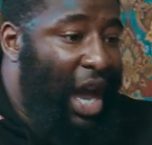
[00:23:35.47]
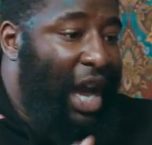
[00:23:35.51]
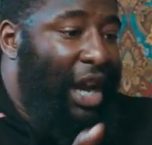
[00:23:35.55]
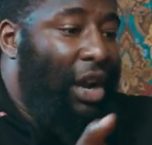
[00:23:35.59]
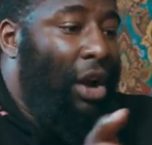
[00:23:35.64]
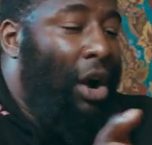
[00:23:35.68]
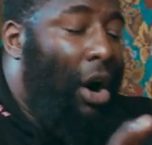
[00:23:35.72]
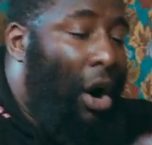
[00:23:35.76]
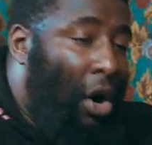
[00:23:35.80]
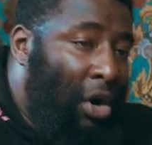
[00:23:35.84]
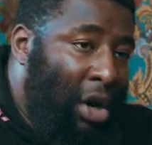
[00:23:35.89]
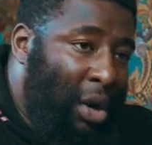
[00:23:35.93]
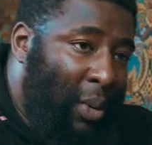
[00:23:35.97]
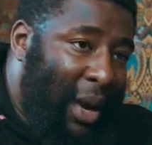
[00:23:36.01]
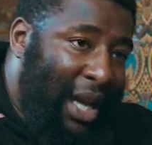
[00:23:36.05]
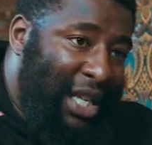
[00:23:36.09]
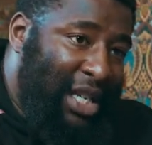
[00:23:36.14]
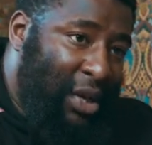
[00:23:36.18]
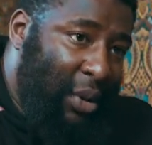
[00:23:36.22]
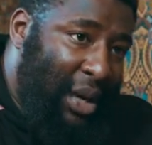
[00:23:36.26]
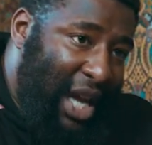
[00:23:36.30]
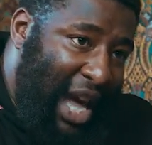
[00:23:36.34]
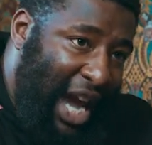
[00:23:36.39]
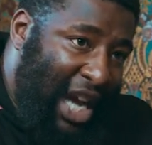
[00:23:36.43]
And the only way
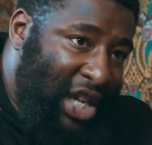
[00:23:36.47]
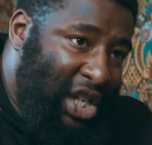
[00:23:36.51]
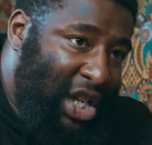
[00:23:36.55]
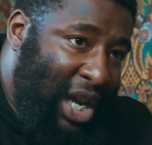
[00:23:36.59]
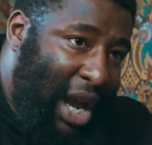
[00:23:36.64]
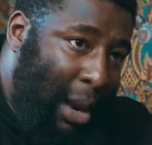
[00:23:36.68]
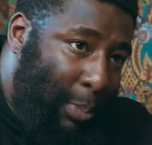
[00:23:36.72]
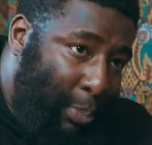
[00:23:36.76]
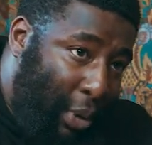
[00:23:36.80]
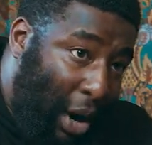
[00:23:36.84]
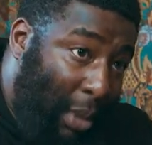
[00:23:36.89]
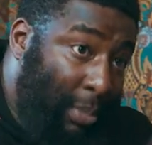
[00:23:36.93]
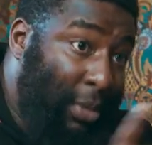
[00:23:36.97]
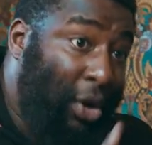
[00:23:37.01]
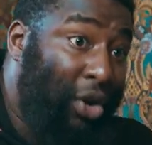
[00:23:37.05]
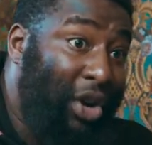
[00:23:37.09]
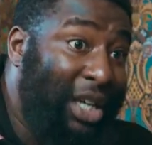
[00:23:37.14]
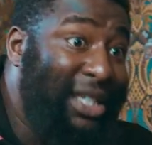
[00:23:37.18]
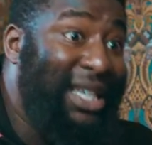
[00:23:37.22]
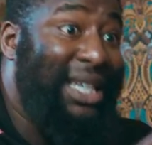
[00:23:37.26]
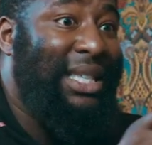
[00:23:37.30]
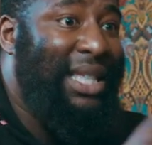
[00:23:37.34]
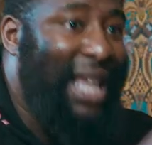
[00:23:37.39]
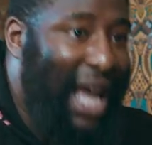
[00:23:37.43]
to engage in that problem,
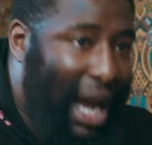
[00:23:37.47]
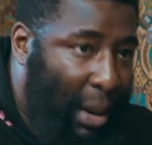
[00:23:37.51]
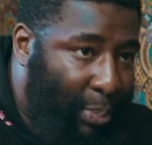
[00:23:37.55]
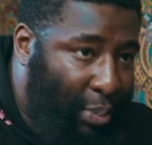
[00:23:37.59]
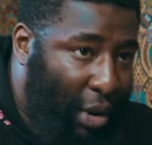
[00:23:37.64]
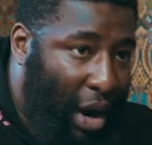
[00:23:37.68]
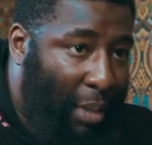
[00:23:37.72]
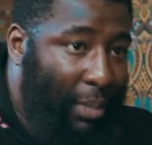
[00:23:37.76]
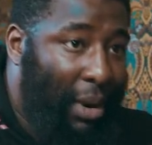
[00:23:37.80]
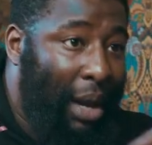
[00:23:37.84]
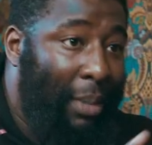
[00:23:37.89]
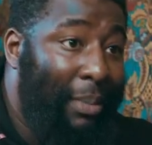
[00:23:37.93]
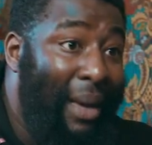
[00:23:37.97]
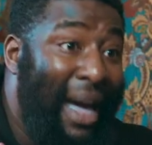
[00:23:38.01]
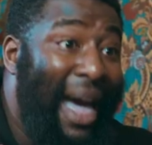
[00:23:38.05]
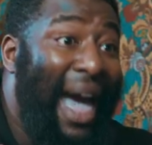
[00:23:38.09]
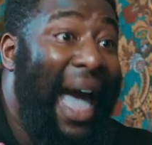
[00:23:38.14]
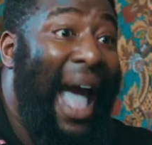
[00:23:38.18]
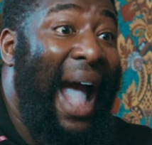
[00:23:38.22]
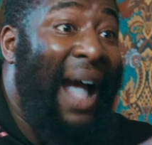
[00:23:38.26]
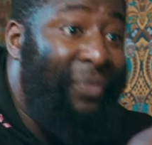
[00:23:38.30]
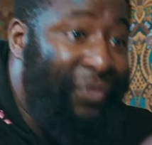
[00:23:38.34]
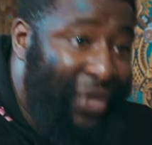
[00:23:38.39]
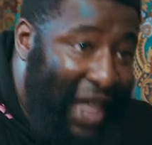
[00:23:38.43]
because it's their problem
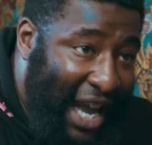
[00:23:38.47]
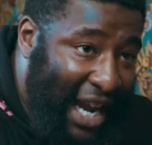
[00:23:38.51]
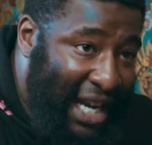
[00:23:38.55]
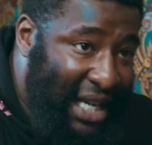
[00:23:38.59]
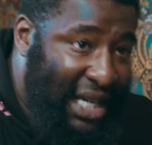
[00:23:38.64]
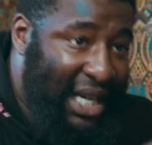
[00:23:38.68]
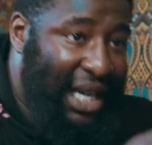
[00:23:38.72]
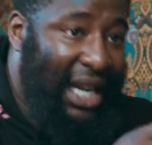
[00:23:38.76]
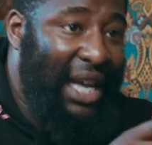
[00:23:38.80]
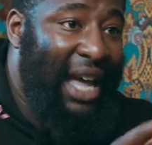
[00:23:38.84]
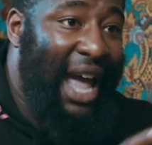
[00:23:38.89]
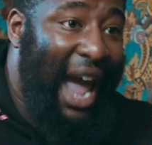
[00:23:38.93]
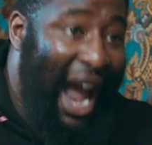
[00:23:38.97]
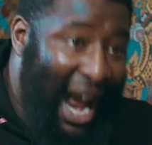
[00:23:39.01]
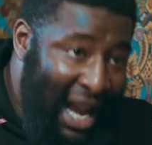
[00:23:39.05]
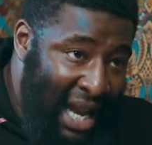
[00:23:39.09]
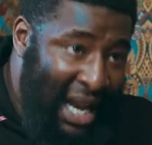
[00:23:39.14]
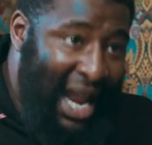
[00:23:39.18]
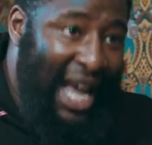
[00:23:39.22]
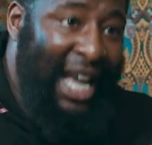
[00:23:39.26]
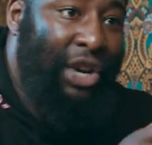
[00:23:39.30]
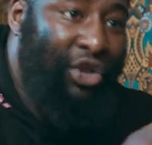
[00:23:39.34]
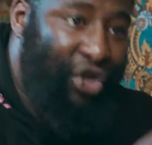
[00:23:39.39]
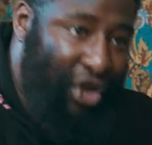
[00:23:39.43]
and they did it
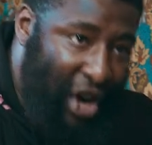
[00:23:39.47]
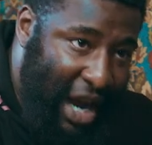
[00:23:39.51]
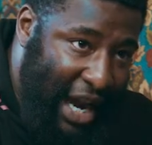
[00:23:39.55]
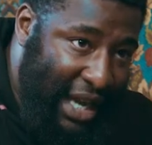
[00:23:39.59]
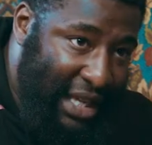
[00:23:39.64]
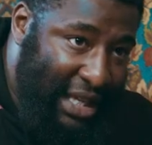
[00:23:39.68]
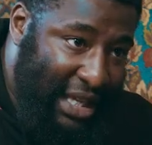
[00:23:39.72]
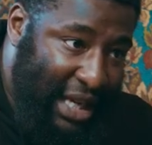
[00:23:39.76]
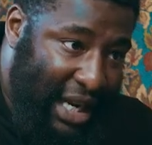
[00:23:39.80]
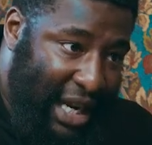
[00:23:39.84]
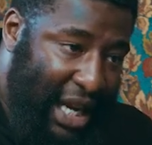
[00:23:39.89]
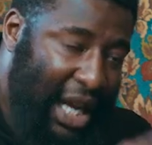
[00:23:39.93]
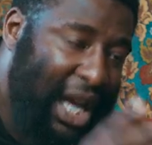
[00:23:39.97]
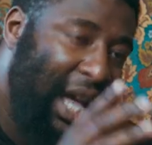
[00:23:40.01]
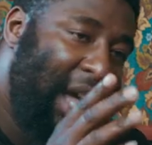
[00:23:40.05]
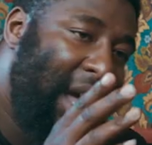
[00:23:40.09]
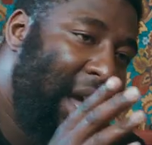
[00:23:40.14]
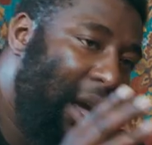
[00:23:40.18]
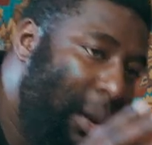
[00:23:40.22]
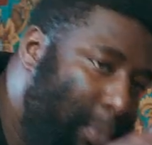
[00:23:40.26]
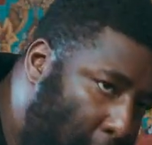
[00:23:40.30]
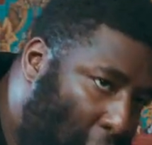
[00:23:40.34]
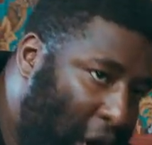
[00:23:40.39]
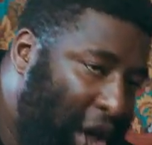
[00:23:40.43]
and they created it,
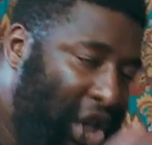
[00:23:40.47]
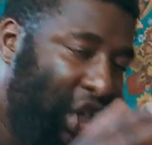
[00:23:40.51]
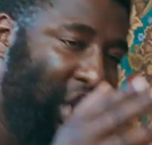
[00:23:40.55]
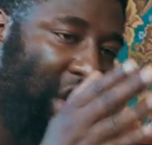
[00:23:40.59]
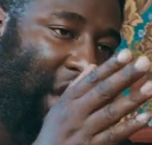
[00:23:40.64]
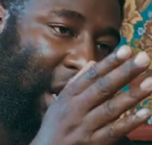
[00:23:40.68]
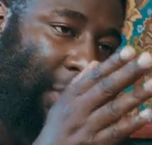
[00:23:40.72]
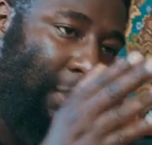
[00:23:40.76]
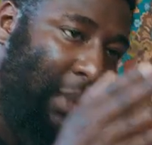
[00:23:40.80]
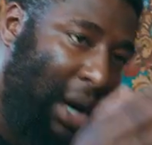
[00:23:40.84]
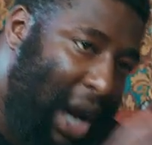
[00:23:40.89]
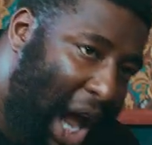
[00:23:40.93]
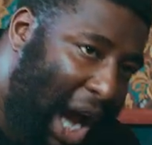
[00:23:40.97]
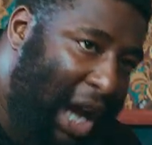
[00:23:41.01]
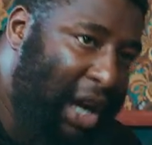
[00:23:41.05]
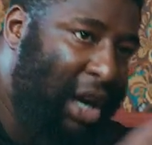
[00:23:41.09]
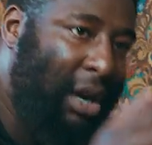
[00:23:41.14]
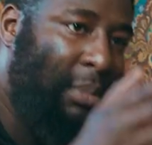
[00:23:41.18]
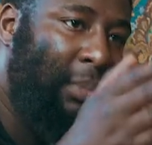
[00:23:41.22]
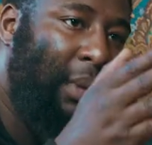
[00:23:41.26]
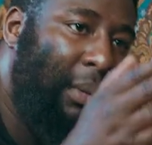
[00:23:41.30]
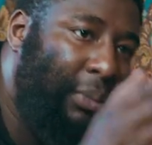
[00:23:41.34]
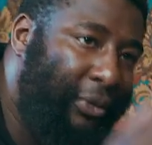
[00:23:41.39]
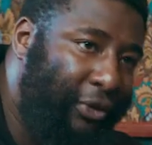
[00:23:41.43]
punish them, lock
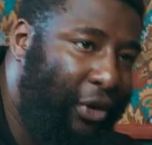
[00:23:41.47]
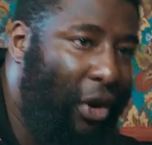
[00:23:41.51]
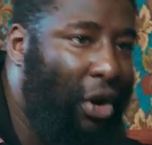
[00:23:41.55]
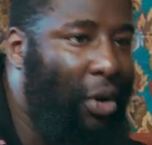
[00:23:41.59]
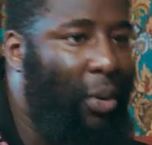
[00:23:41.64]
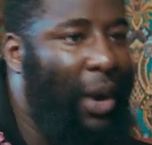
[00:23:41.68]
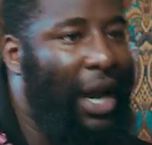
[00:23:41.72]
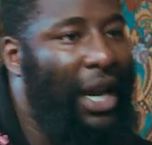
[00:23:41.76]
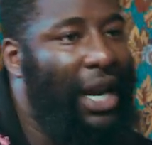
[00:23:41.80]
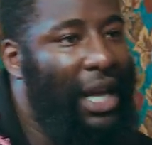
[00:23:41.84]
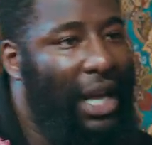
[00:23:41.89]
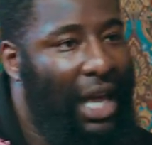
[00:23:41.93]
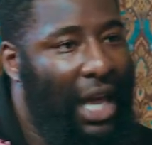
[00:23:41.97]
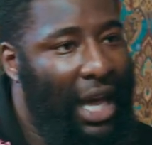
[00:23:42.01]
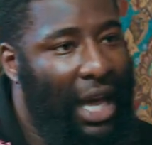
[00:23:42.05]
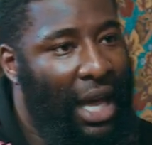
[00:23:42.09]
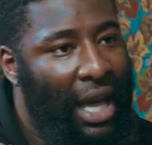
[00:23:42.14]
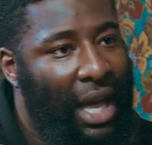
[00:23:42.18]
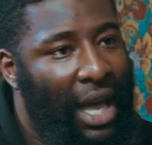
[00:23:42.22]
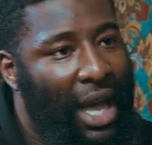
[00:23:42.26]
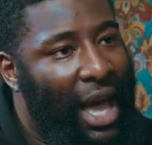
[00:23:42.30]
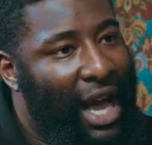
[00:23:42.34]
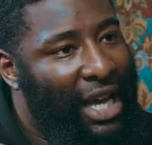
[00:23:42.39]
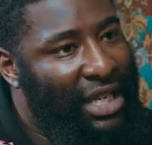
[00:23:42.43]
them up, throw away the
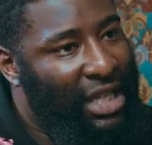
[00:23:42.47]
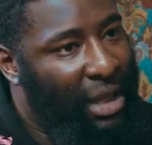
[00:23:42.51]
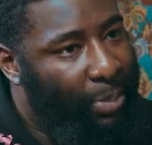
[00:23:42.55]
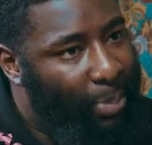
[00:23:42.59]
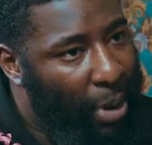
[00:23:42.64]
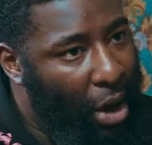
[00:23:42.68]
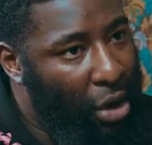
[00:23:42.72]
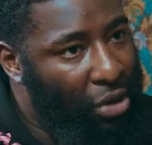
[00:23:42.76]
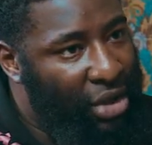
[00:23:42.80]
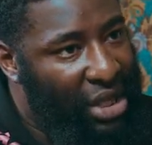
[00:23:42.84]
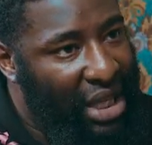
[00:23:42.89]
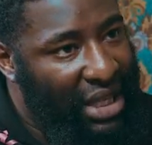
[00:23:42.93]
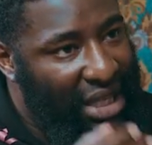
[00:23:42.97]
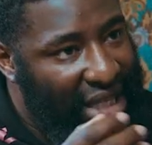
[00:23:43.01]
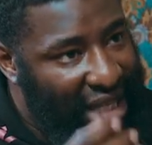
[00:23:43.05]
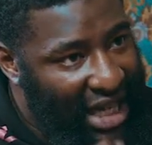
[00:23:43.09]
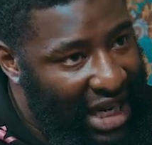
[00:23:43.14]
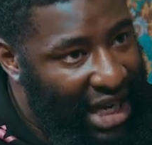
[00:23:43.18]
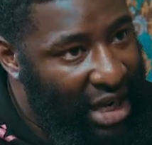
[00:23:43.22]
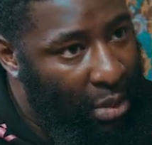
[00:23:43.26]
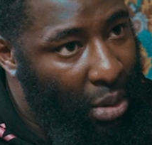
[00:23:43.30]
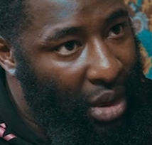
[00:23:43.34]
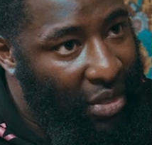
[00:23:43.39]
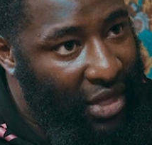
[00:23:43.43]
key, as opposed to
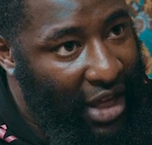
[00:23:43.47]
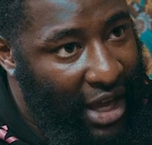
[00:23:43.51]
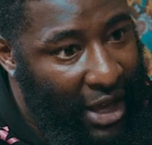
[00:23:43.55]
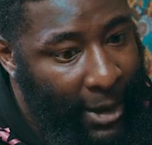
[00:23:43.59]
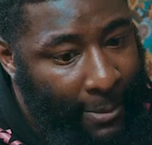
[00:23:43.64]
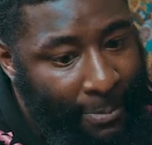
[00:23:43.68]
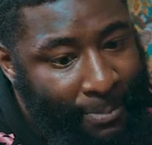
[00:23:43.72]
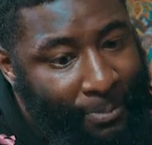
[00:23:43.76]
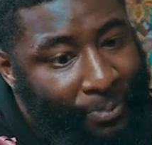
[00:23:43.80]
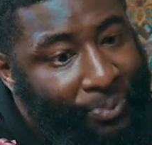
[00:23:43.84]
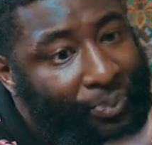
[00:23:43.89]
dealing with it